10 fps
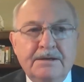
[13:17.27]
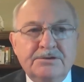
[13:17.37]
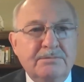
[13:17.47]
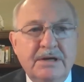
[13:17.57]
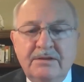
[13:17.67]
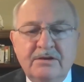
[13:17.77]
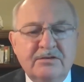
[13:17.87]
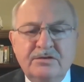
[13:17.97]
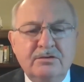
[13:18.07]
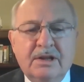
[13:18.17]
To me,
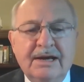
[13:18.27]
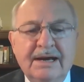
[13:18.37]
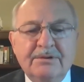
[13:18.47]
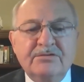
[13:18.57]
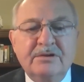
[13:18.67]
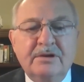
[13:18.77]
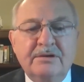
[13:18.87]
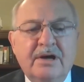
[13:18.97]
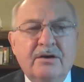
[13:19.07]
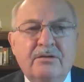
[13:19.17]
this new lab is
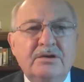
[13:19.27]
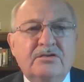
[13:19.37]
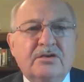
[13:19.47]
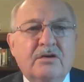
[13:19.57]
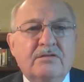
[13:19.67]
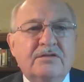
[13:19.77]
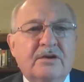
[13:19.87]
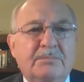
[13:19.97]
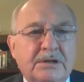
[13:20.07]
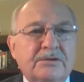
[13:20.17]
not only serves as a
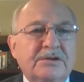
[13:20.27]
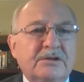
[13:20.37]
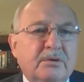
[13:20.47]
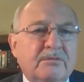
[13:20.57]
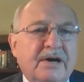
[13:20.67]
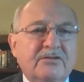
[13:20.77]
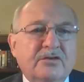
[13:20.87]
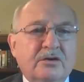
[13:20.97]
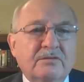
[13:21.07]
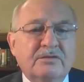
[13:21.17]
building to provide
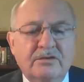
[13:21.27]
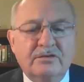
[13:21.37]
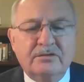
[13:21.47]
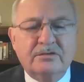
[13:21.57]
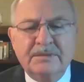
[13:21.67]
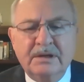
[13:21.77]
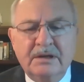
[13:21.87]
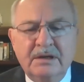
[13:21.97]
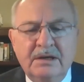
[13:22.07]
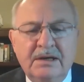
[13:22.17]
services,
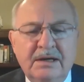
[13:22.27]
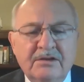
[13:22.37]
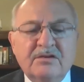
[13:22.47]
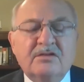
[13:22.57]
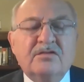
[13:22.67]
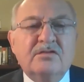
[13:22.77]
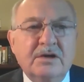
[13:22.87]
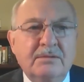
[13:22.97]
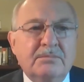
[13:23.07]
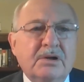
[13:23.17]
it is a
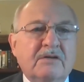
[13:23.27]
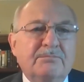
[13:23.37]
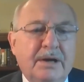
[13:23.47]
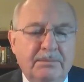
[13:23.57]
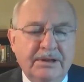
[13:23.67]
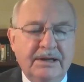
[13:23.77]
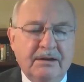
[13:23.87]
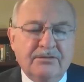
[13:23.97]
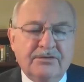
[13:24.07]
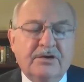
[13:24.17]
symbol of public
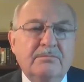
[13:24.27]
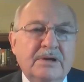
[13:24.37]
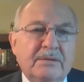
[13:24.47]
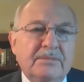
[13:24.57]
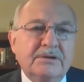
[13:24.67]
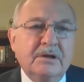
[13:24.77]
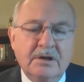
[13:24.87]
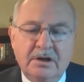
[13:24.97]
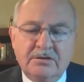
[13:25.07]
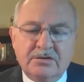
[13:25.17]
health's commitment
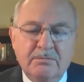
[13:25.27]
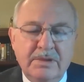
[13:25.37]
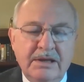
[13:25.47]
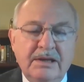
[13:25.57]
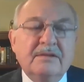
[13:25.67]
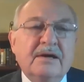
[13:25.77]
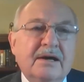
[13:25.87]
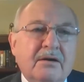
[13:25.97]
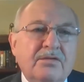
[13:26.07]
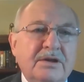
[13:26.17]
to meeting the
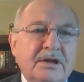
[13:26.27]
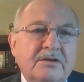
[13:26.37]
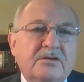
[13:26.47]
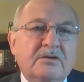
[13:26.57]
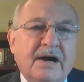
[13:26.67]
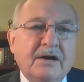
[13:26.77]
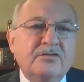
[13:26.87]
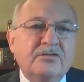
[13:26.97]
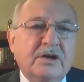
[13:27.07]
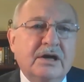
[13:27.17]
health needs of our
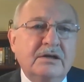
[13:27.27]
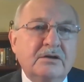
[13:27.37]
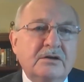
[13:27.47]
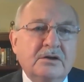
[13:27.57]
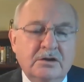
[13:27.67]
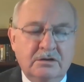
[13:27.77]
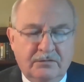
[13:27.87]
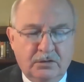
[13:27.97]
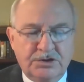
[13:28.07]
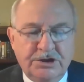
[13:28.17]
state
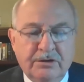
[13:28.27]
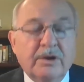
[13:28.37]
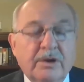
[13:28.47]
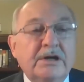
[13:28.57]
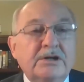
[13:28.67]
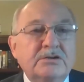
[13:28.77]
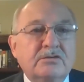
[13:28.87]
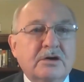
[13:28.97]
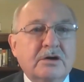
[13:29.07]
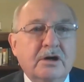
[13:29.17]
for generations
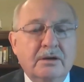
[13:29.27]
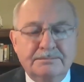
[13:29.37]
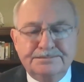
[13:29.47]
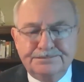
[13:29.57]
to come.